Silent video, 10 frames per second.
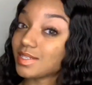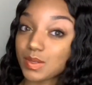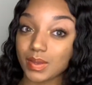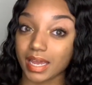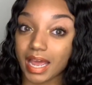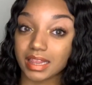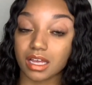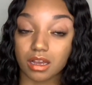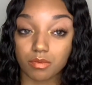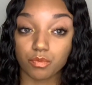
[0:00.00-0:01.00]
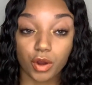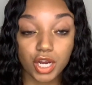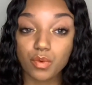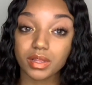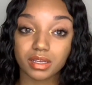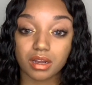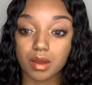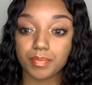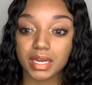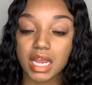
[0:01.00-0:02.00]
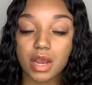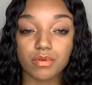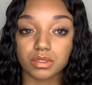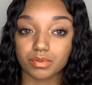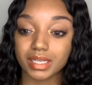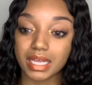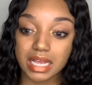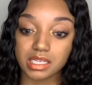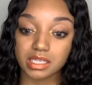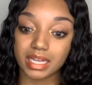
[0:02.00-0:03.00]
So yeah, the working with the company, it was really easy.